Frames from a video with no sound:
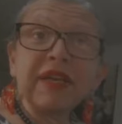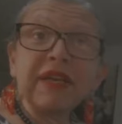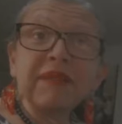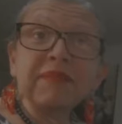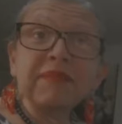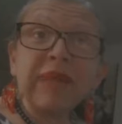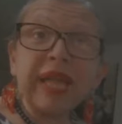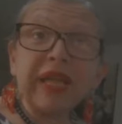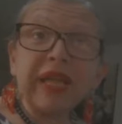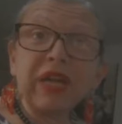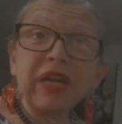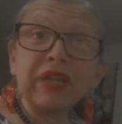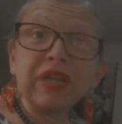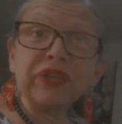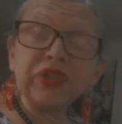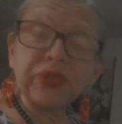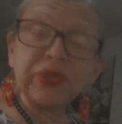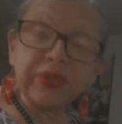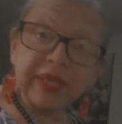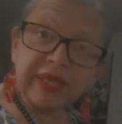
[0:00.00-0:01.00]
my
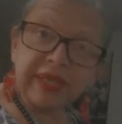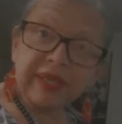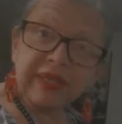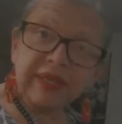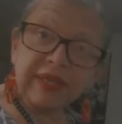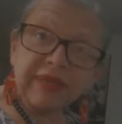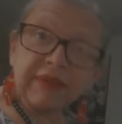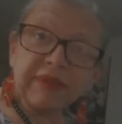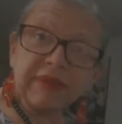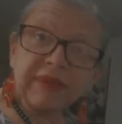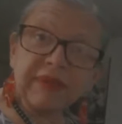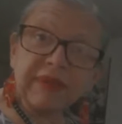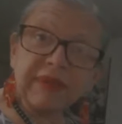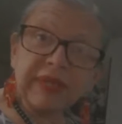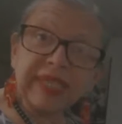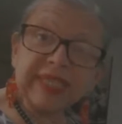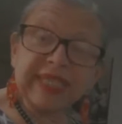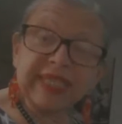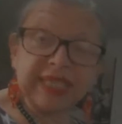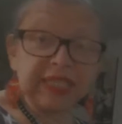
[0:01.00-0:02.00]
country
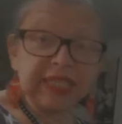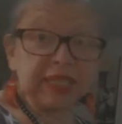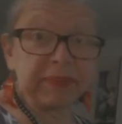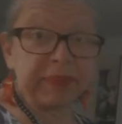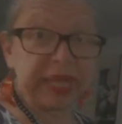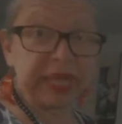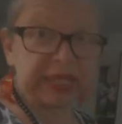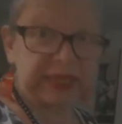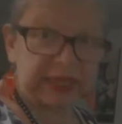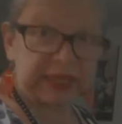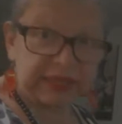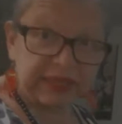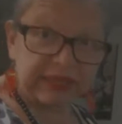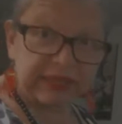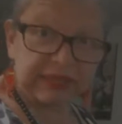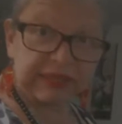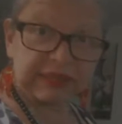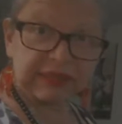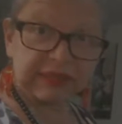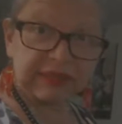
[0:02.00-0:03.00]
its
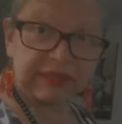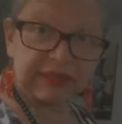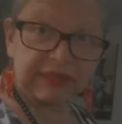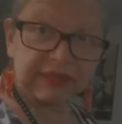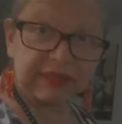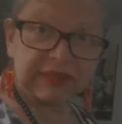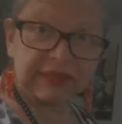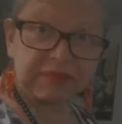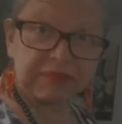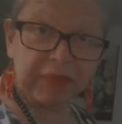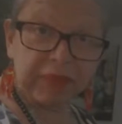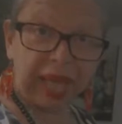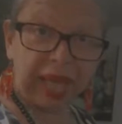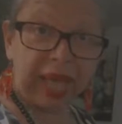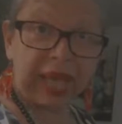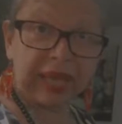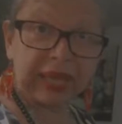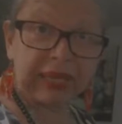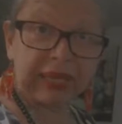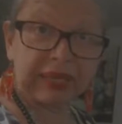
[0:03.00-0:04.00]
independence
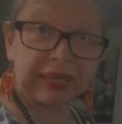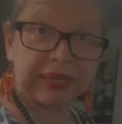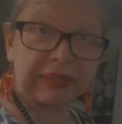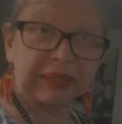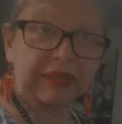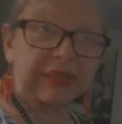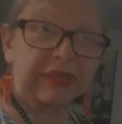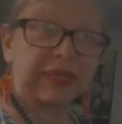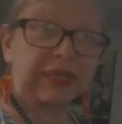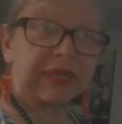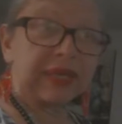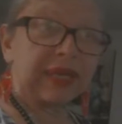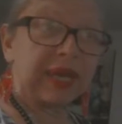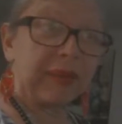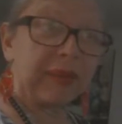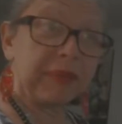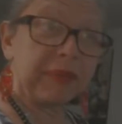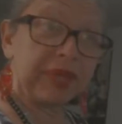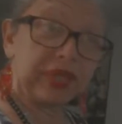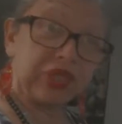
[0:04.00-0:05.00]
back
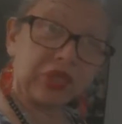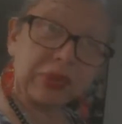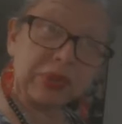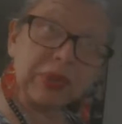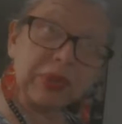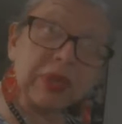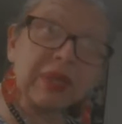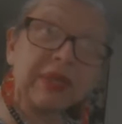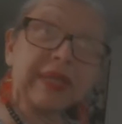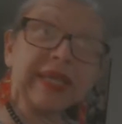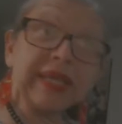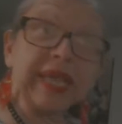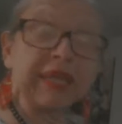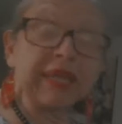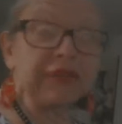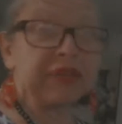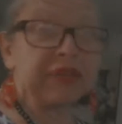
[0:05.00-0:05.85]
i make sure it get they